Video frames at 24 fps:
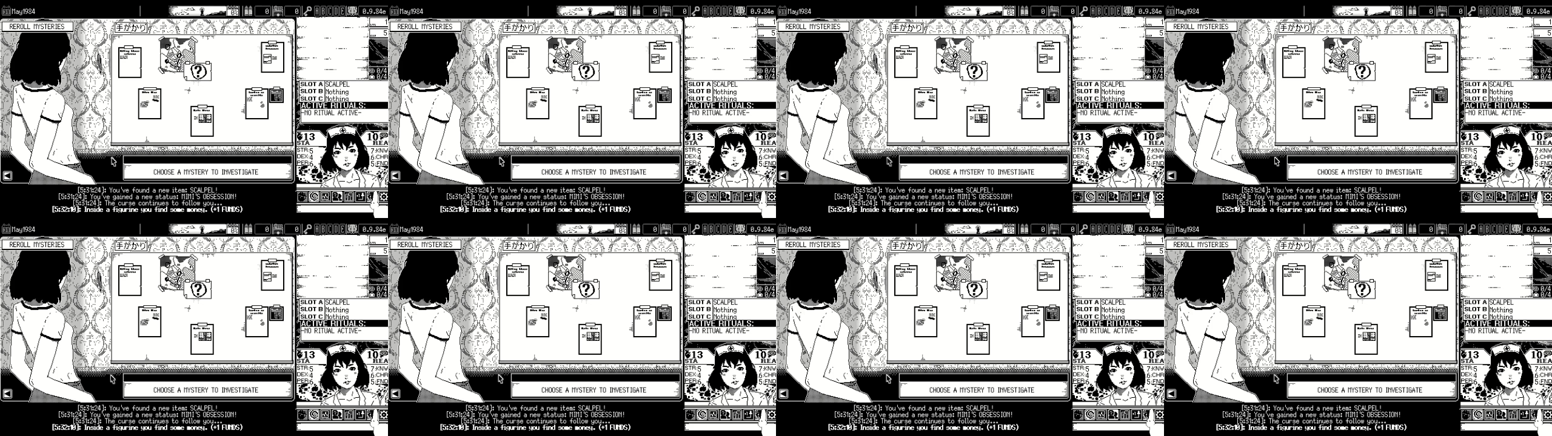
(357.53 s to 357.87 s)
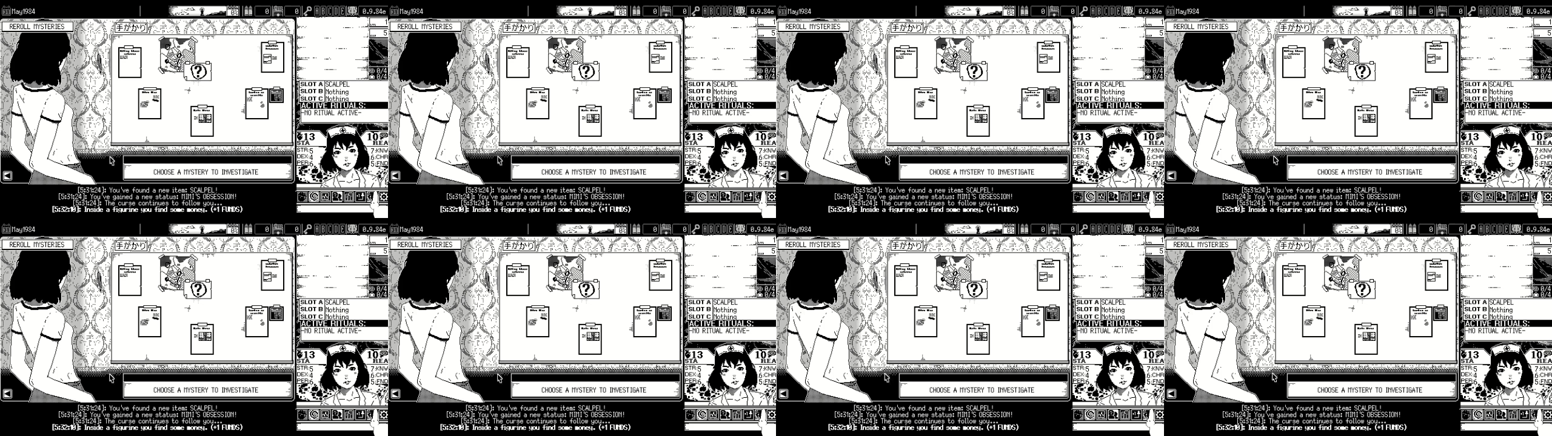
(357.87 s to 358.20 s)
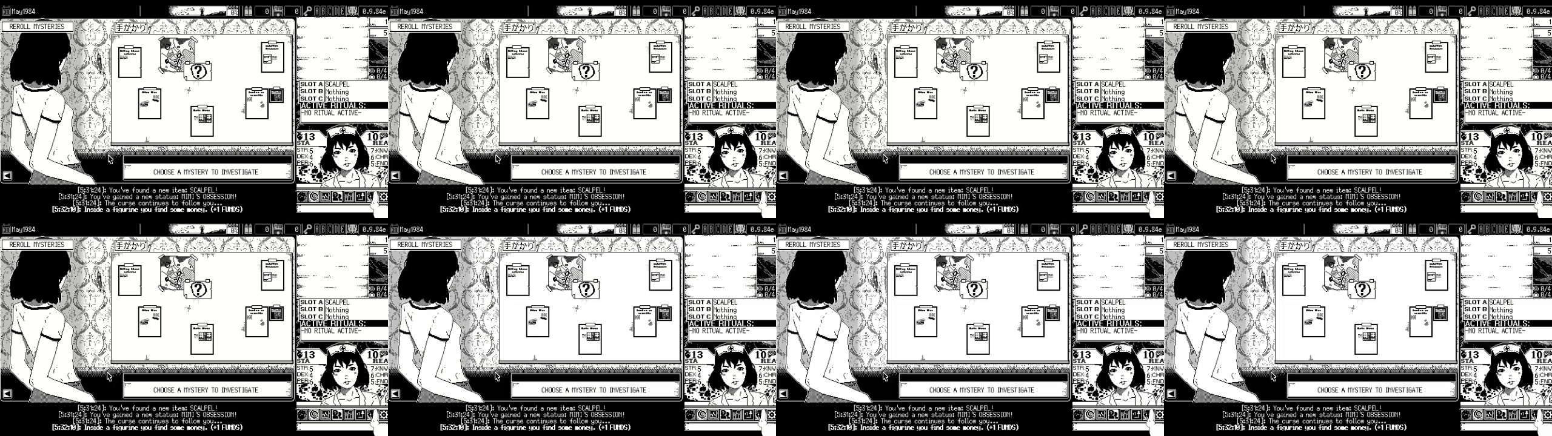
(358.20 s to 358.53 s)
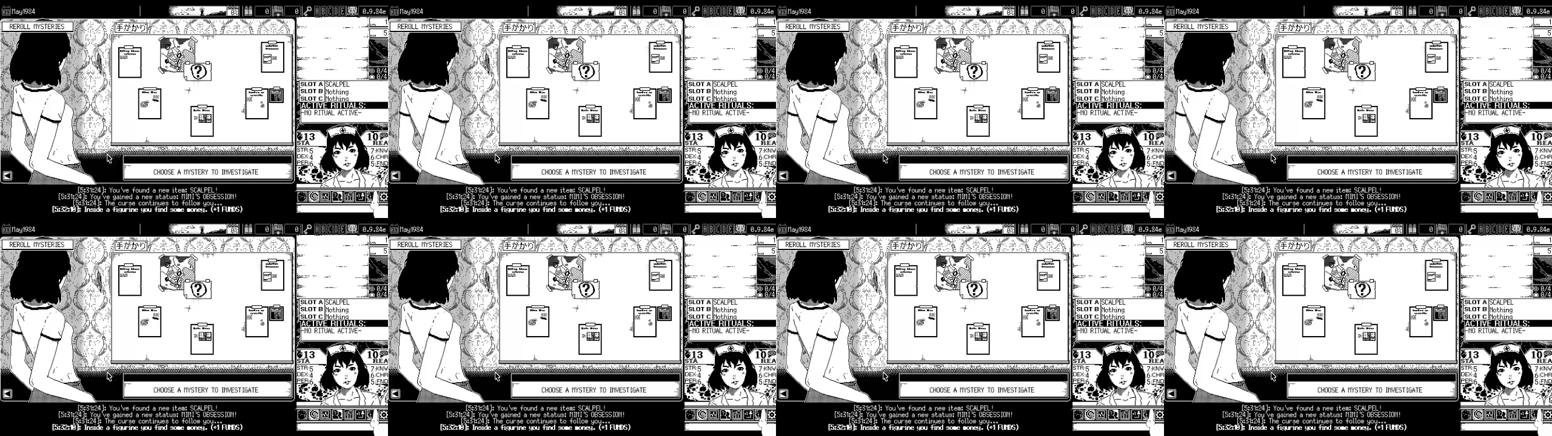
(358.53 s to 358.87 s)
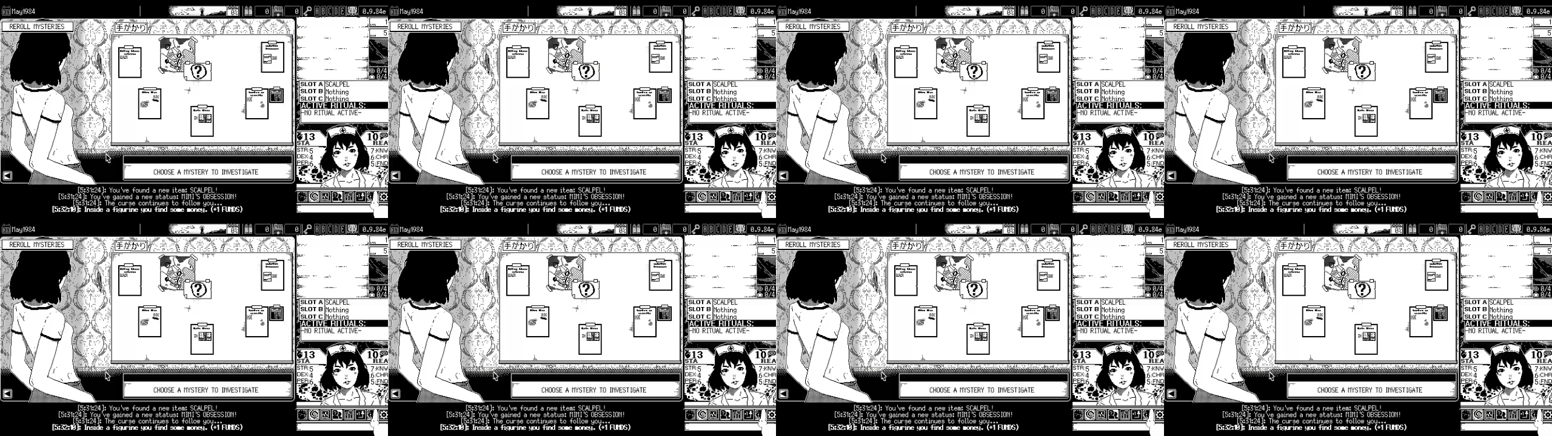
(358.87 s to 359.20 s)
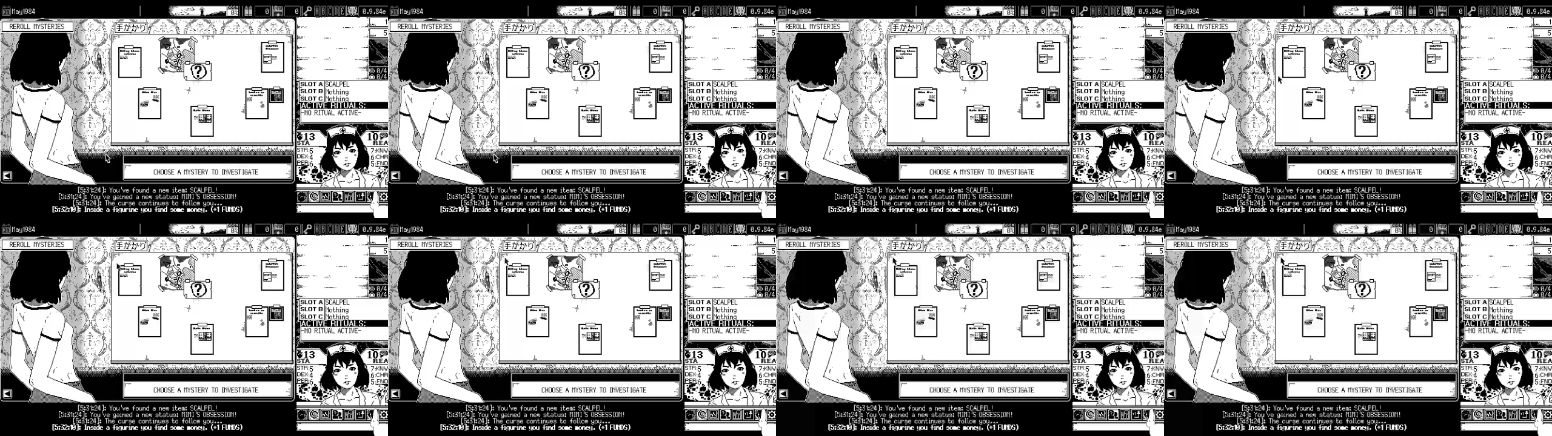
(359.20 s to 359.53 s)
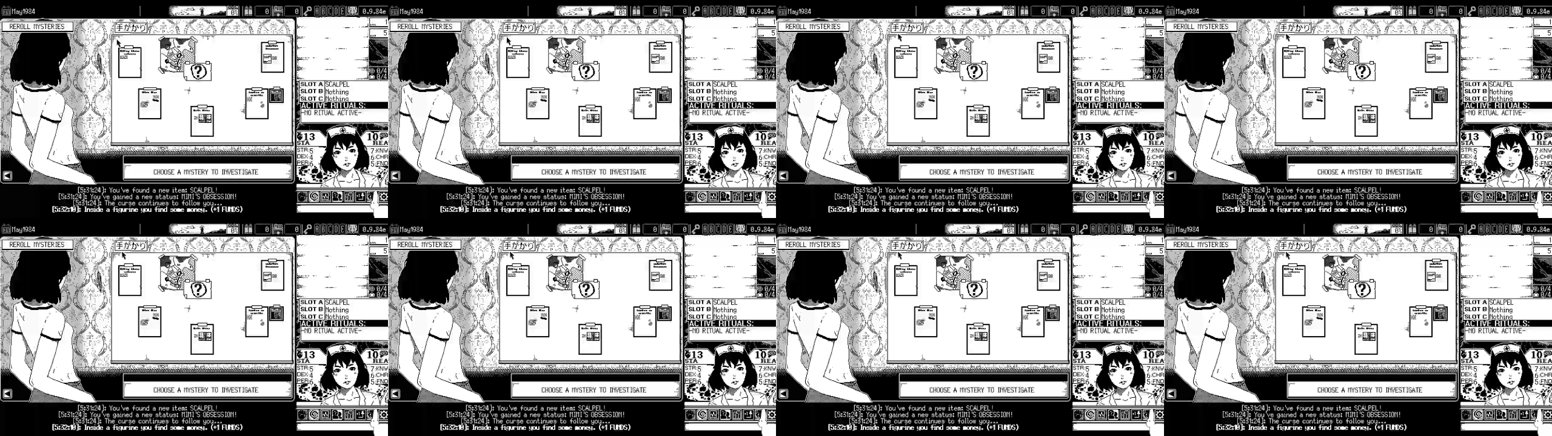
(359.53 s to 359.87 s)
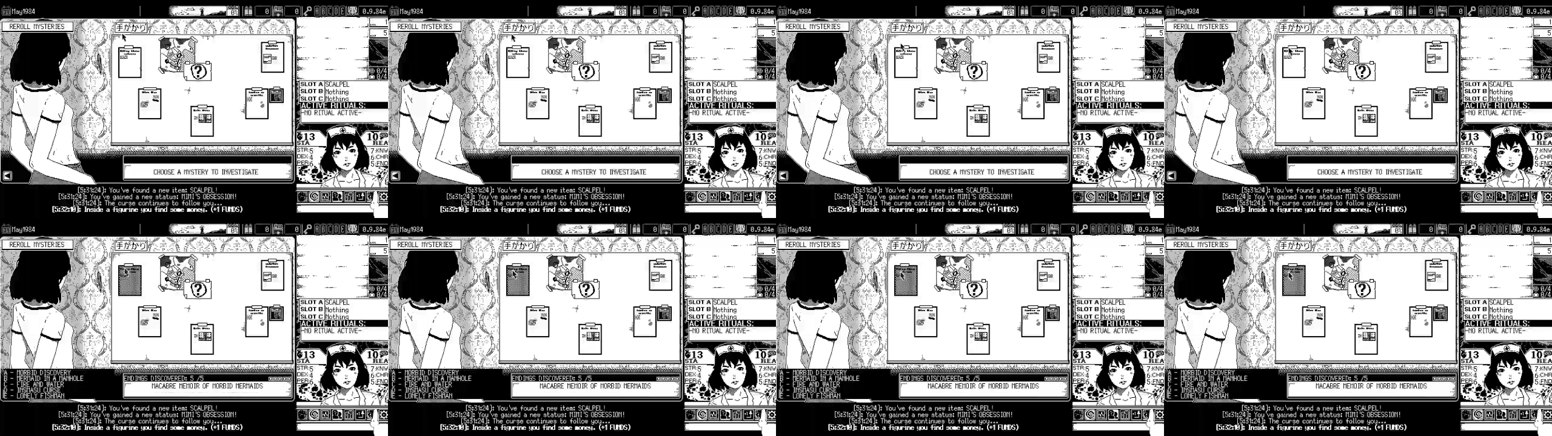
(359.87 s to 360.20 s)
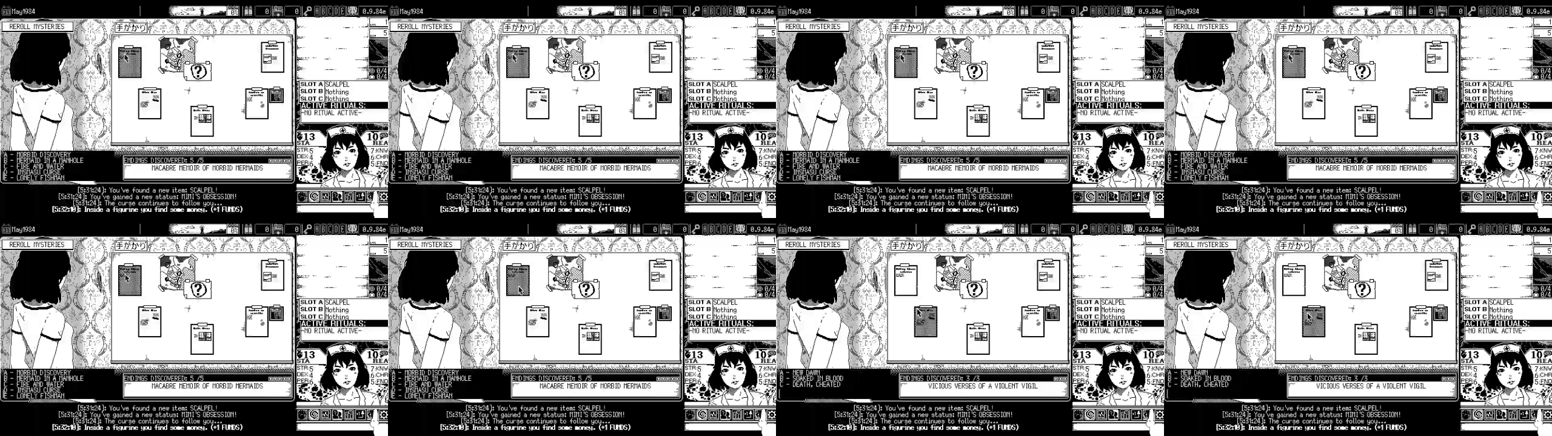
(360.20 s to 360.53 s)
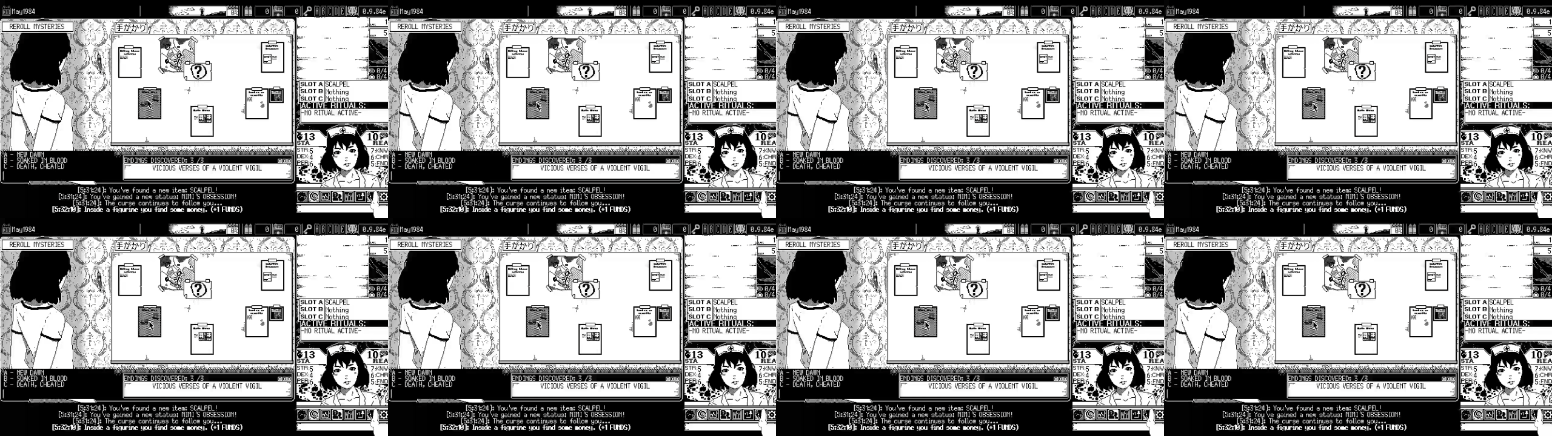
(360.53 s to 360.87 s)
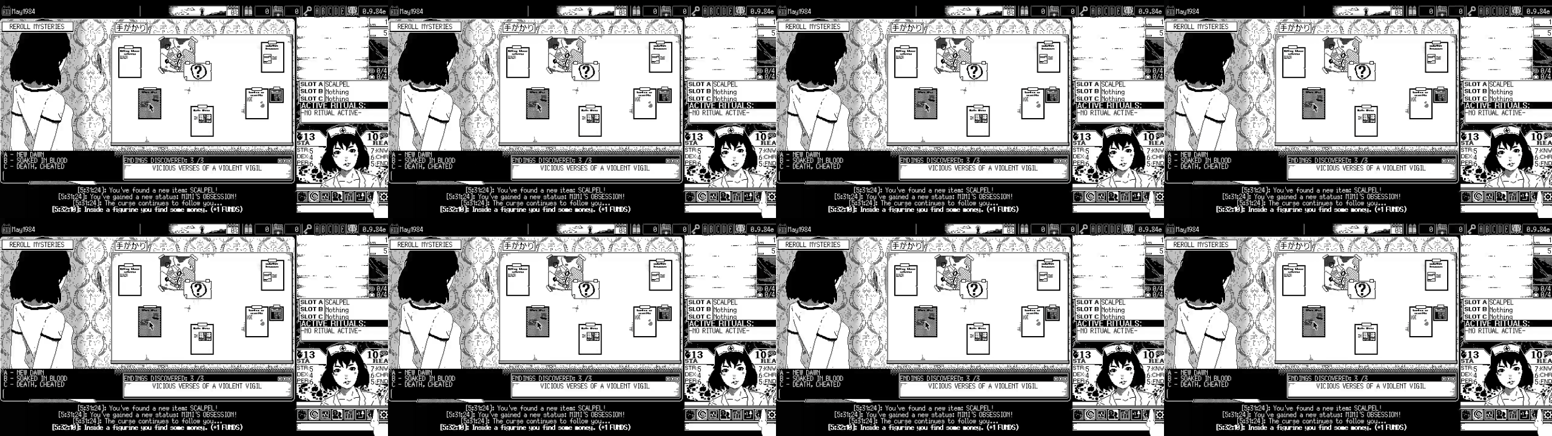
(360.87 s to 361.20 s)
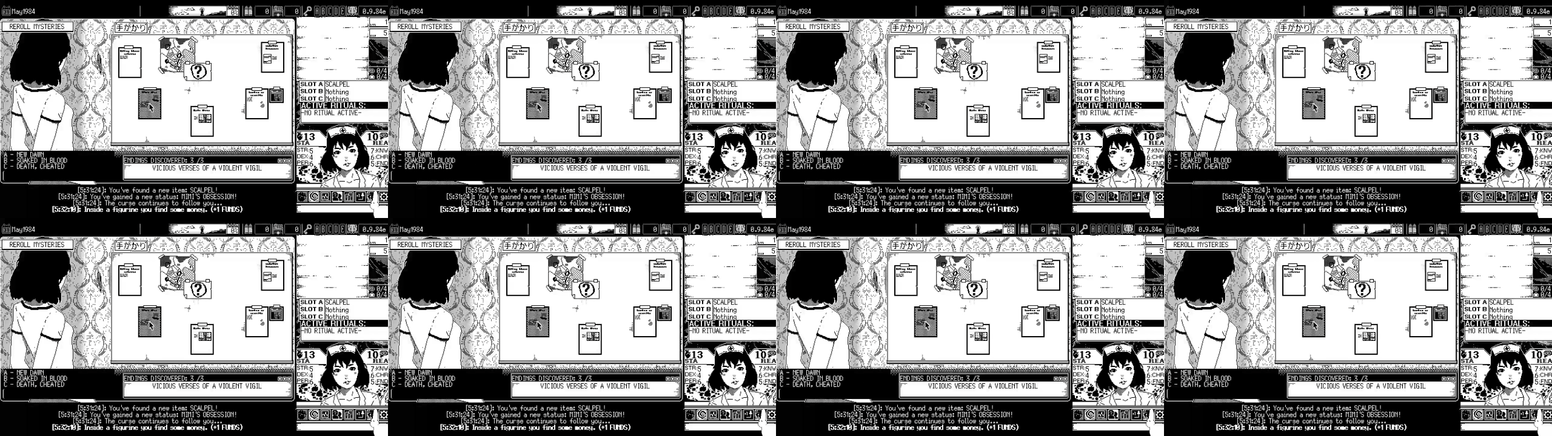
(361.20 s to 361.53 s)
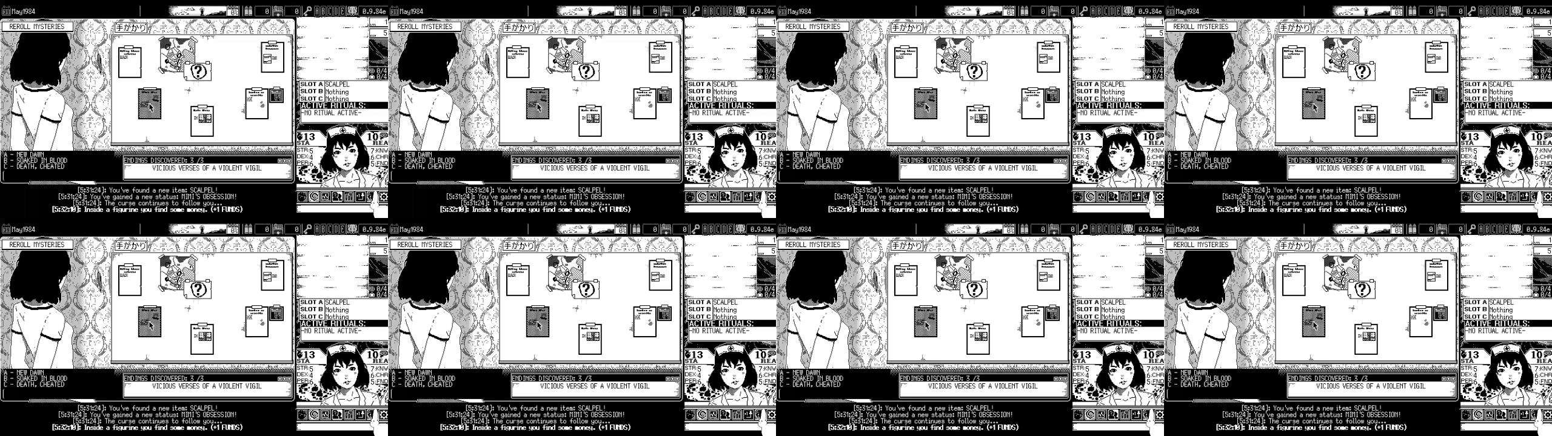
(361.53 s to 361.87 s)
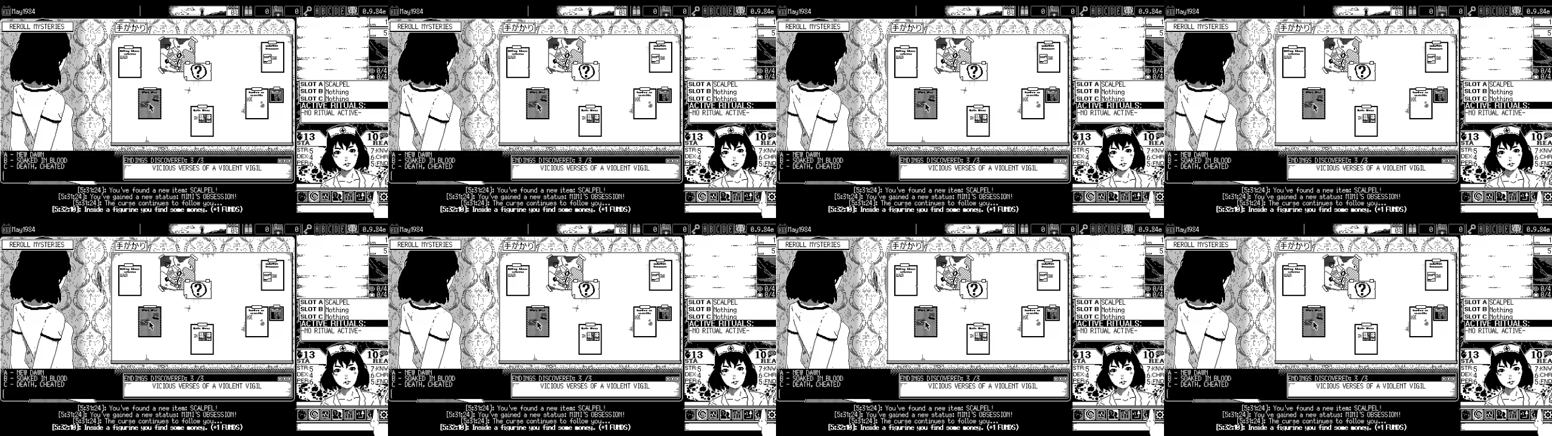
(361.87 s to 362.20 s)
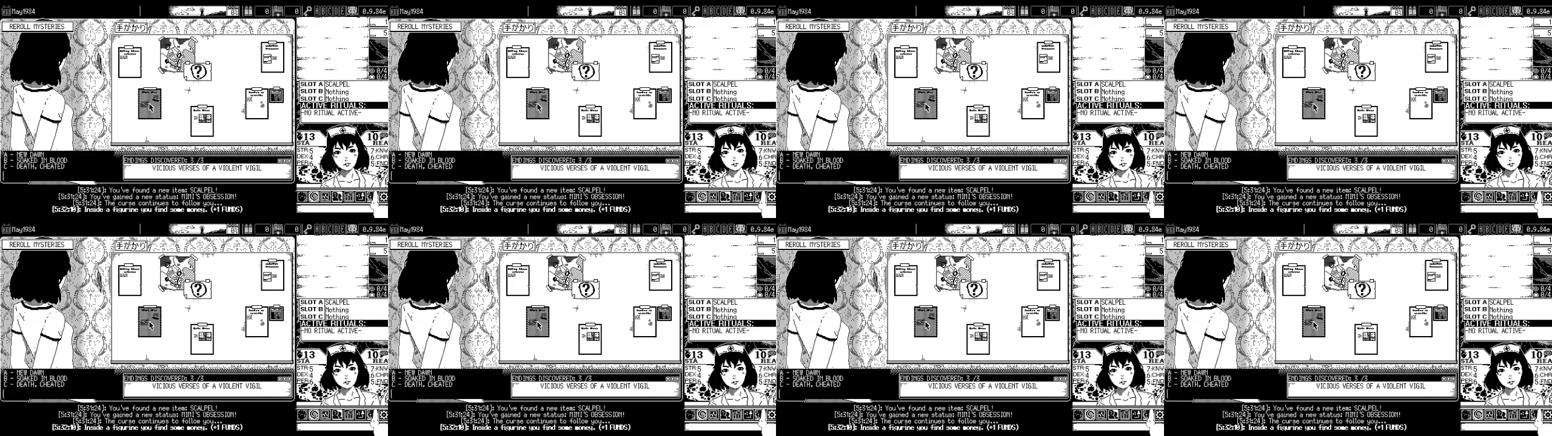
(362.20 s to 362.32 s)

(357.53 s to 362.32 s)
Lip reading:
(no speaker visible)